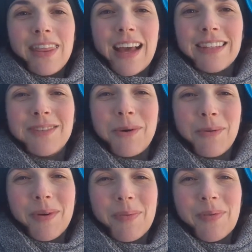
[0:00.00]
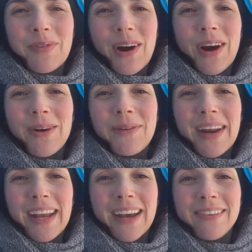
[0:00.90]
that's what we prefer when
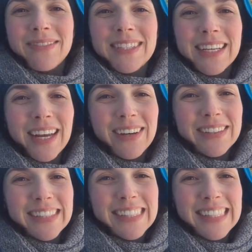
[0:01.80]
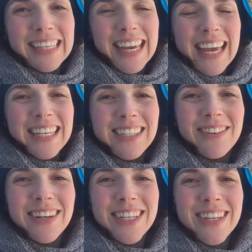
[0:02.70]
it comes to coats. So
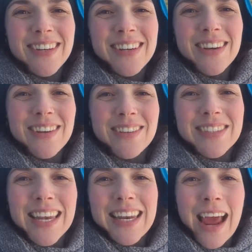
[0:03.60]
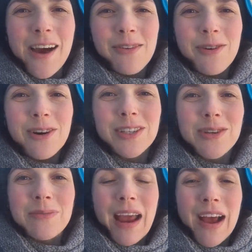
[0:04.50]
what do you use? Now, of course,
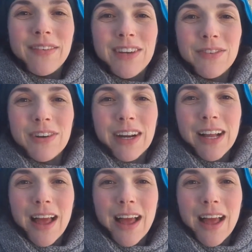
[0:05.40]
you may have a different